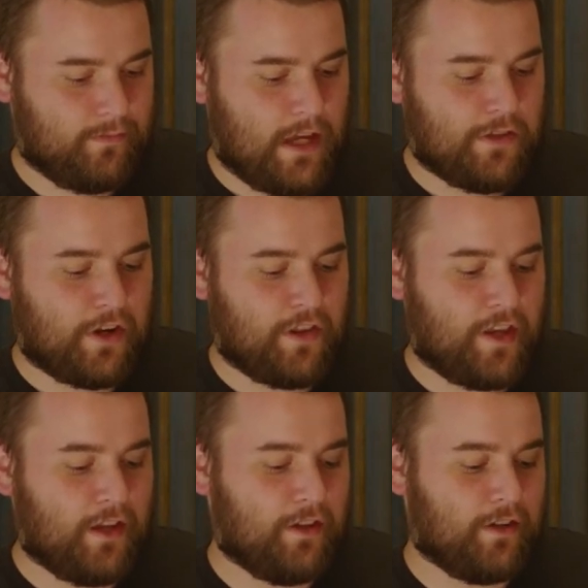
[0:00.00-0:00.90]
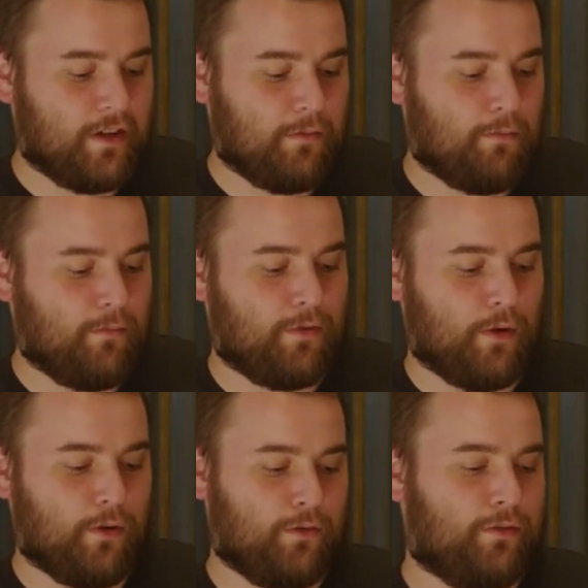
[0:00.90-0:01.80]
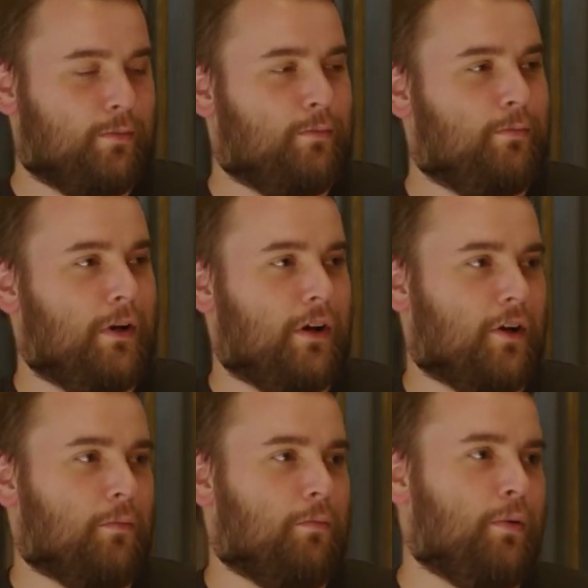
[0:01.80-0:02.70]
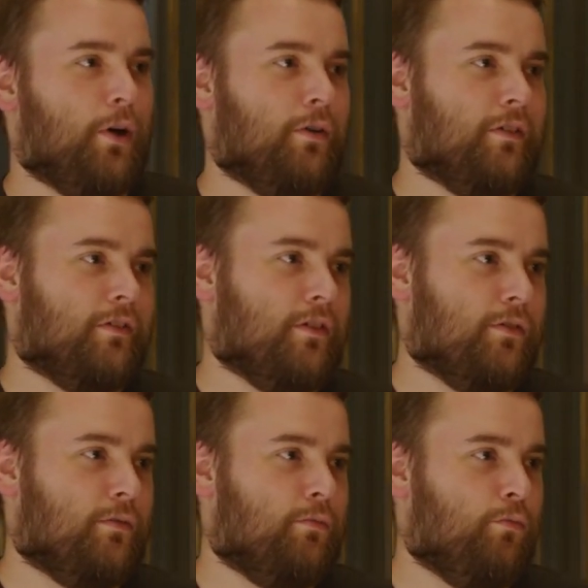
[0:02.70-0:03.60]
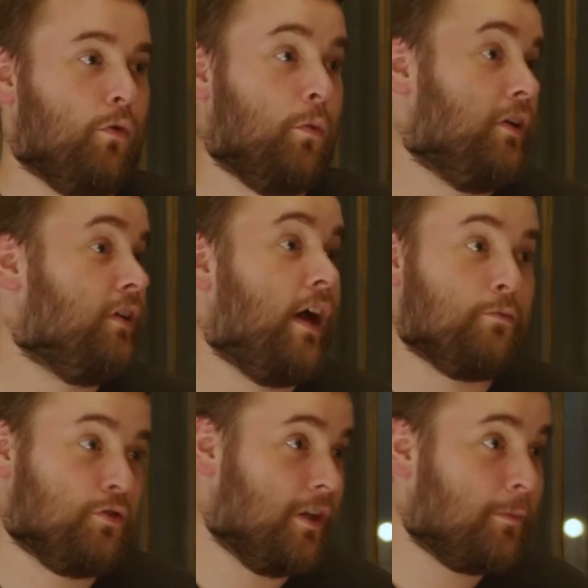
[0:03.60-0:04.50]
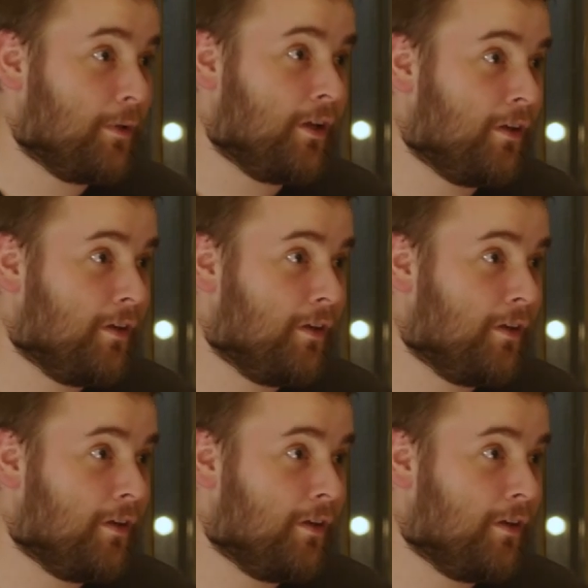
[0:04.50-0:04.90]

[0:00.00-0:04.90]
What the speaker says: And then in the end, he throws Merrick a bone and says, well, what time should they be?